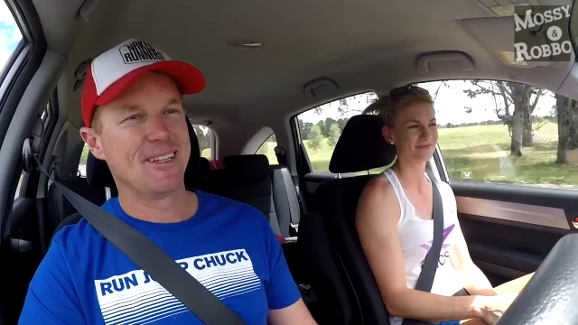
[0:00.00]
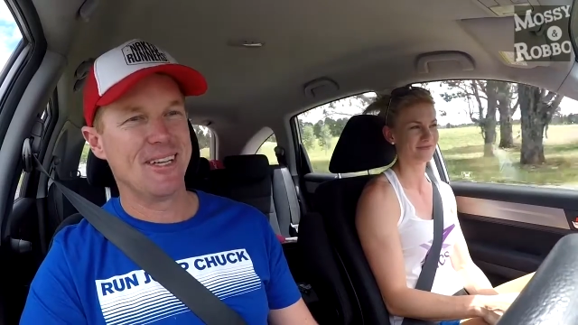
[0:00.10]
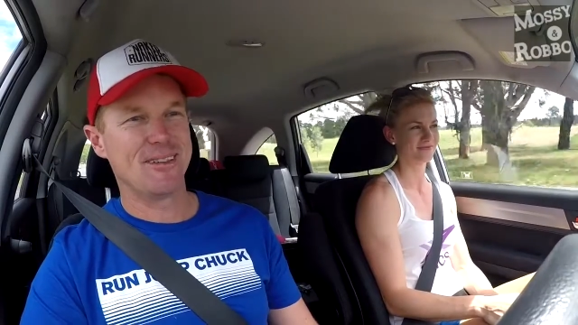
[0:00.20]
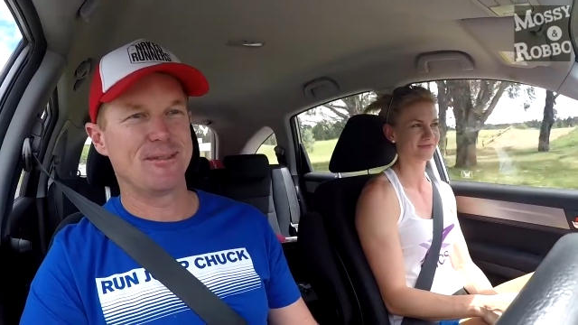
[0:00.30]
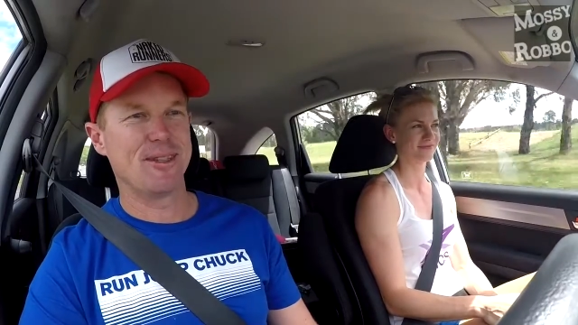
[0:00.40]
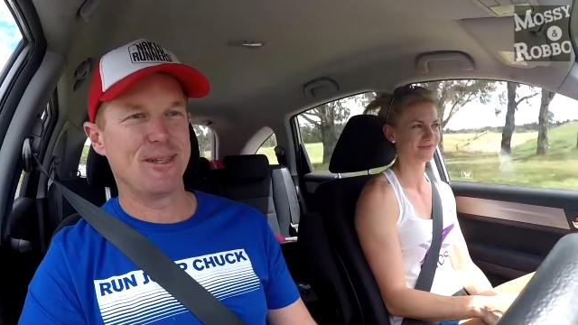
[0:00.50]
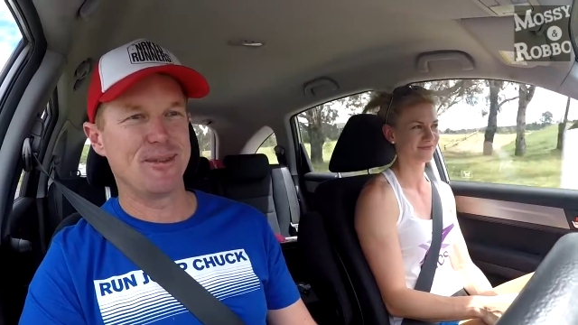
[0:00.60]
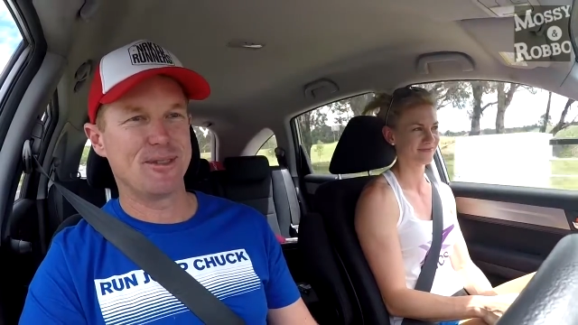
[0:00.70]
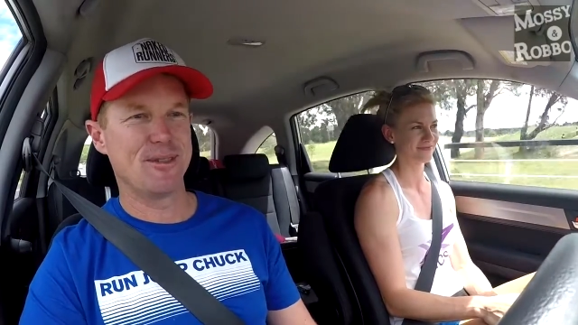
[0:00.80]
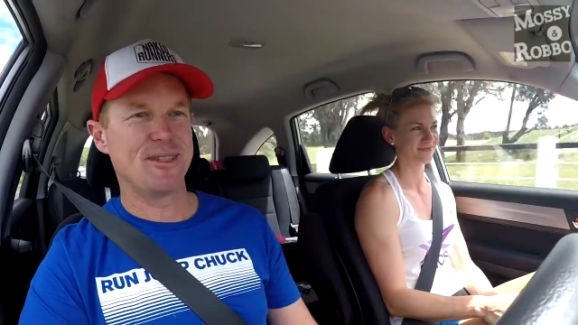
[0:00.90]
Speaker 1: you know, for
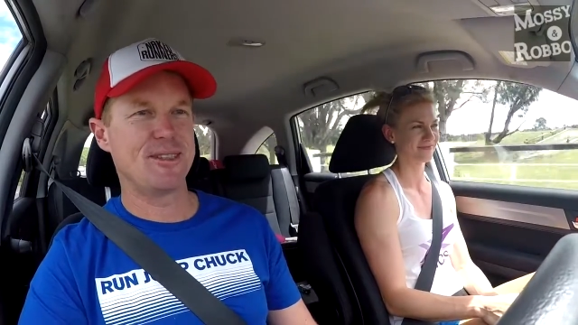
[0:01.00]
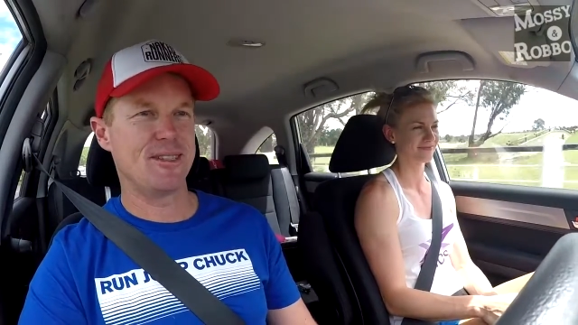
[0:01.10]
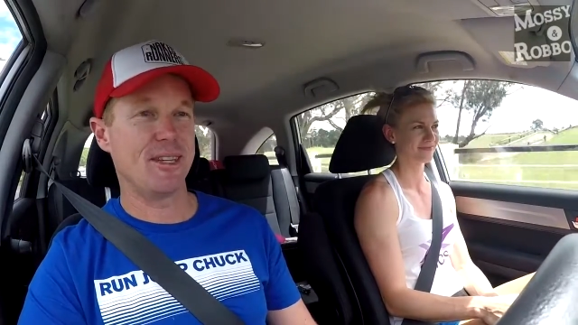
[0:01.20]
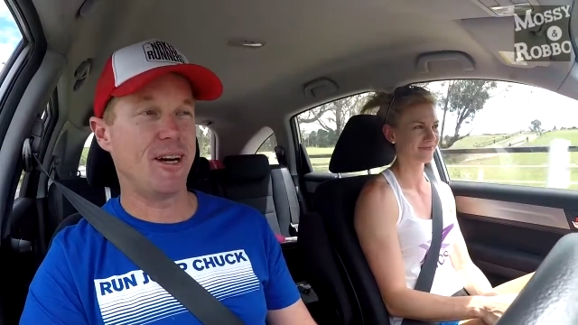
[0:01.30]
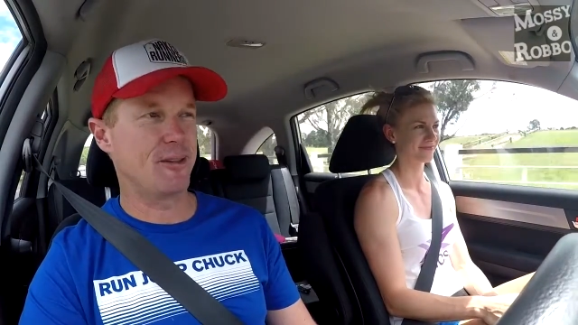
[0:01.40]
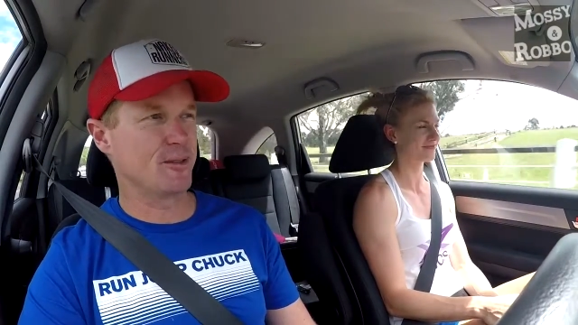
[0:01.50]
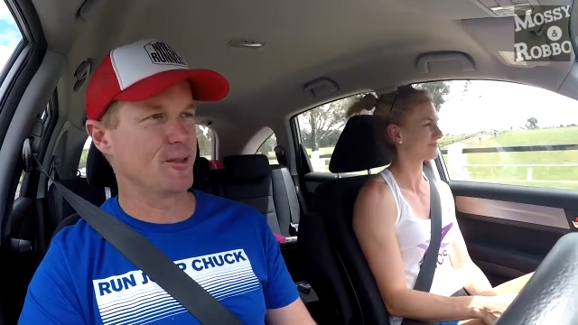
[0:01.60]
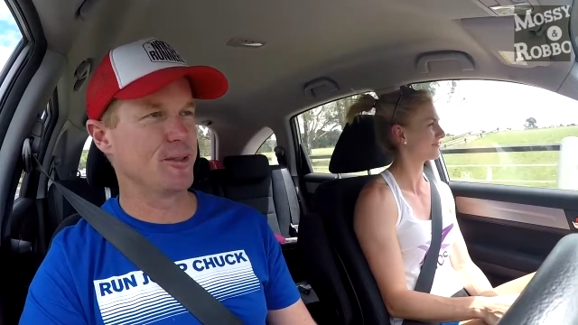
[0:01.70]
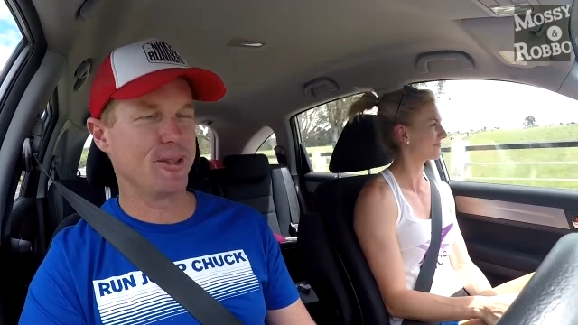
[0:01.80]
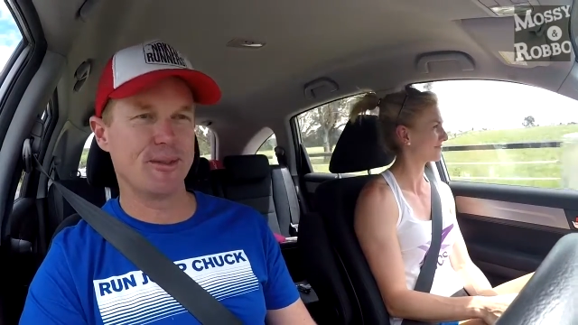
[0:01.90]
him to do this year, the whole
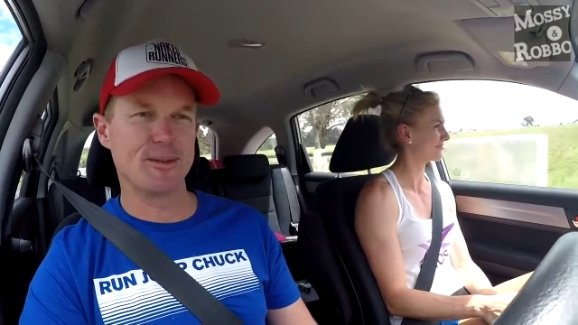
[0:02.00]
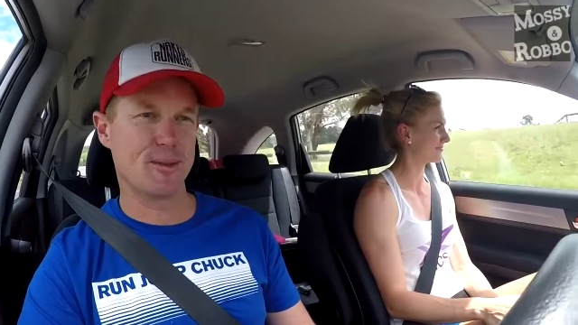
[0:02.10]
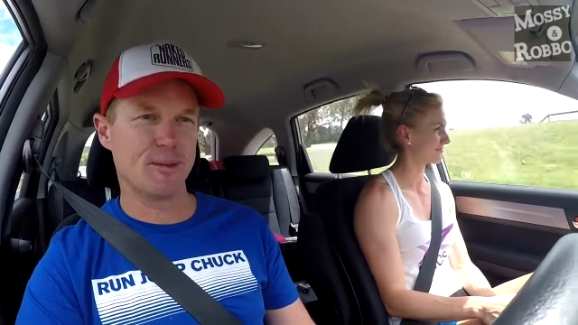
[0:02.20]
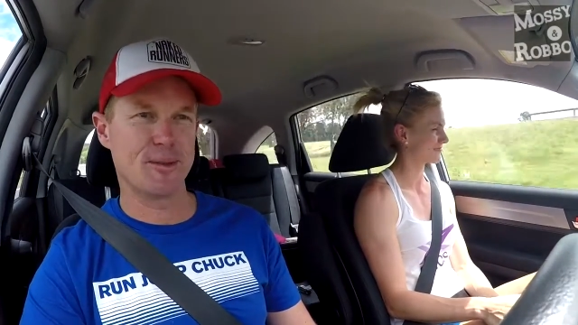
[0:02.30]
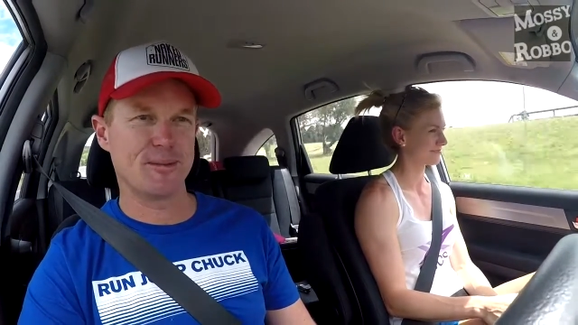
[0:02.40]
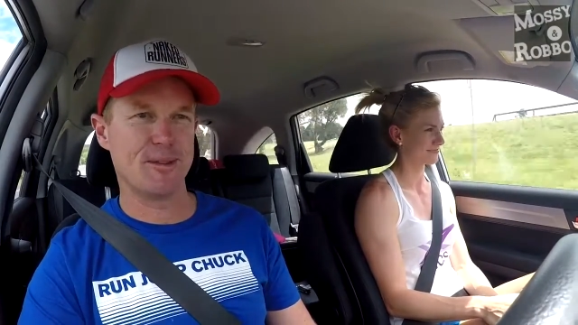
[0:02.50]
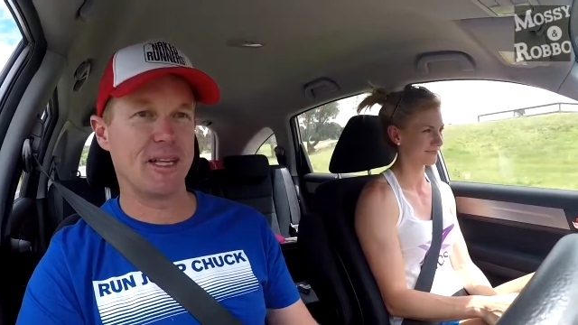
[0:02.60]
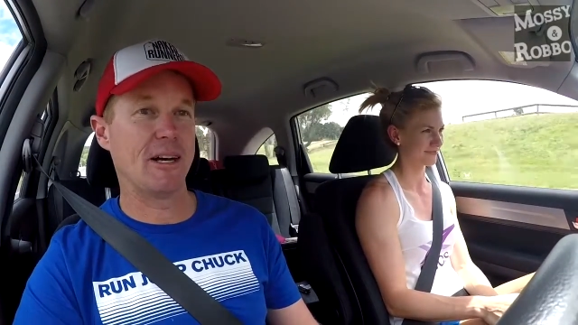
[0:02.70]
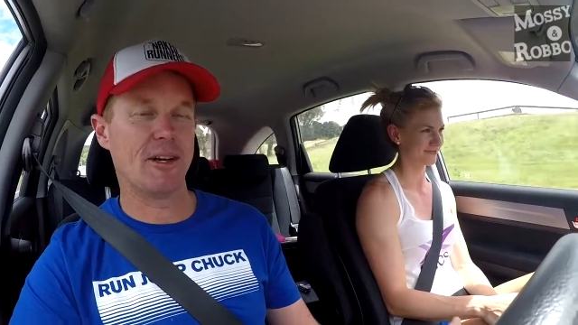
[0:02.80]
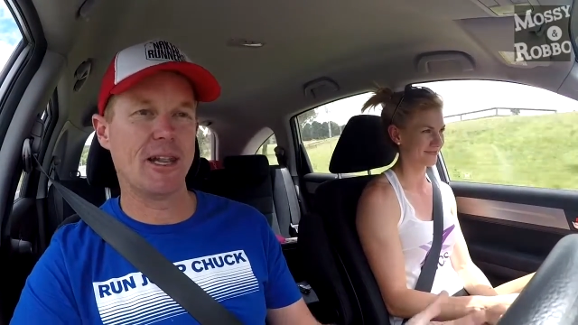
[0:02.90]
tour, it was awesome. And
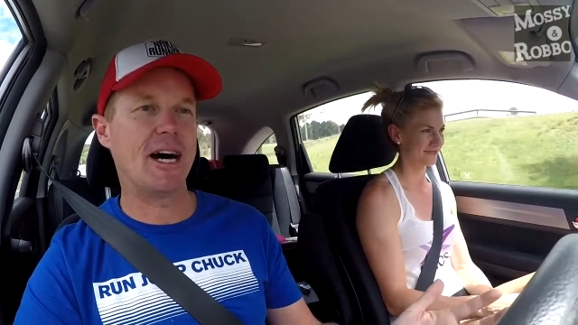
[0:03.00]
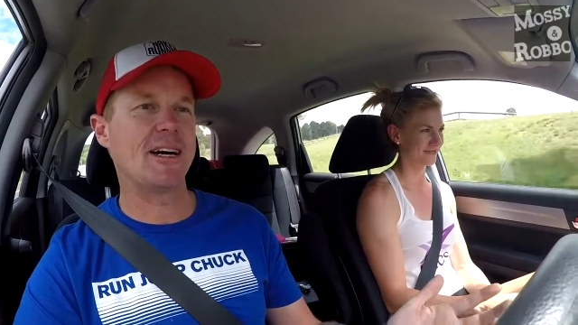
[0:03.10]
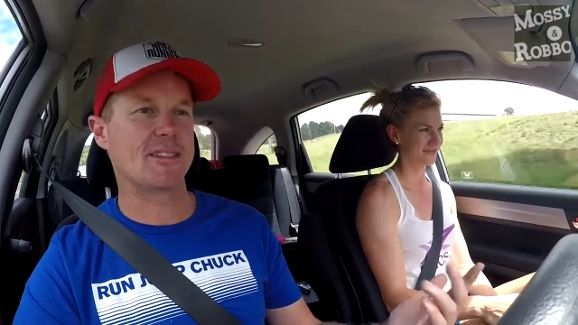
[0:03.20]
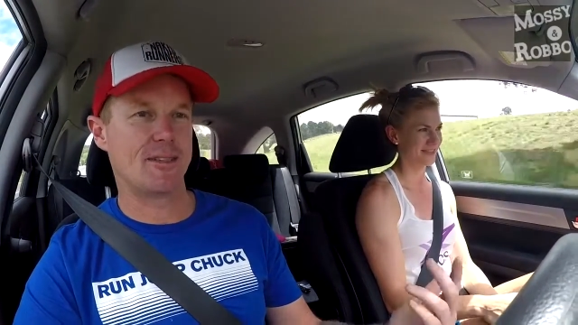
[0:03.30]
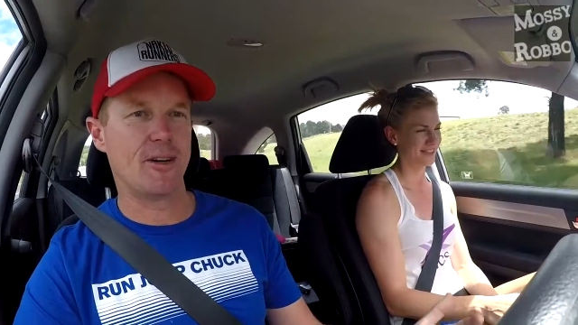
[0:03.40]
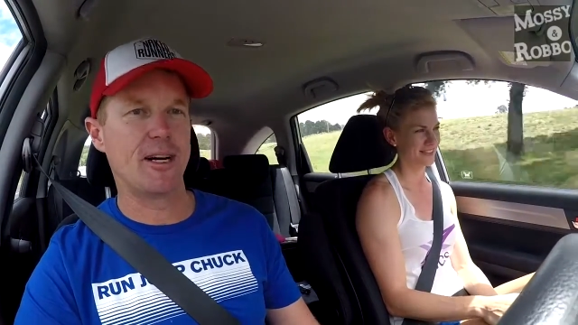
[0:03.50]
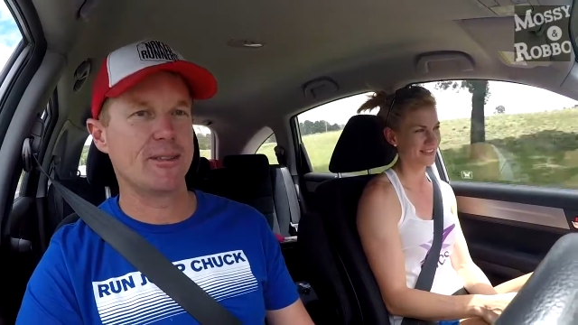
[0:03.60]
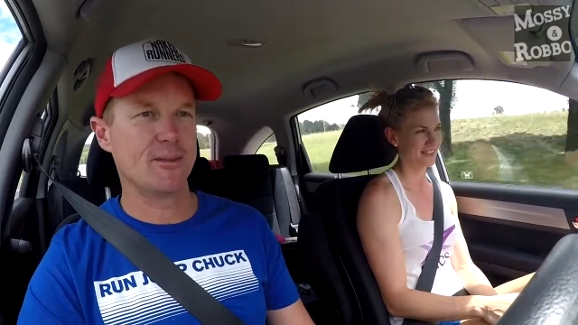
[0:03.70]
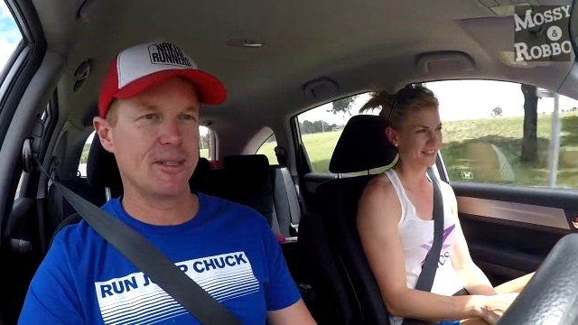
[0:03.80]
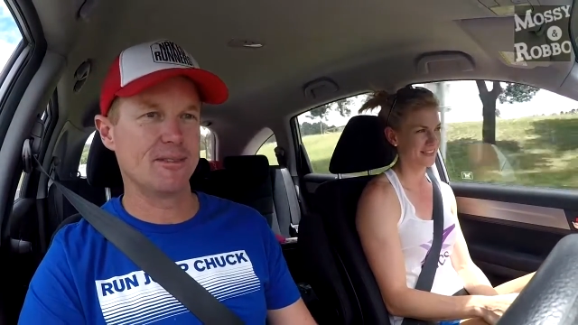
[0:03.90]
like, like last night,
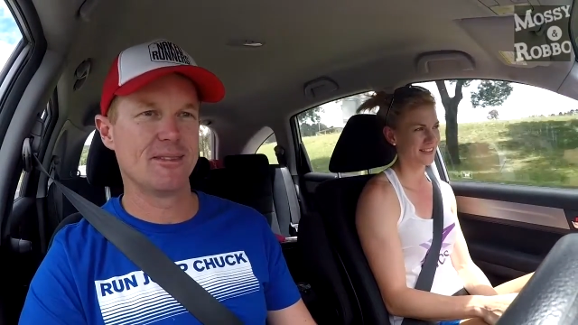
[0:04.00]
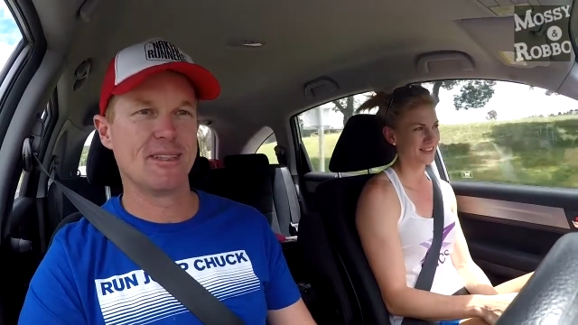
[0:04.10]
we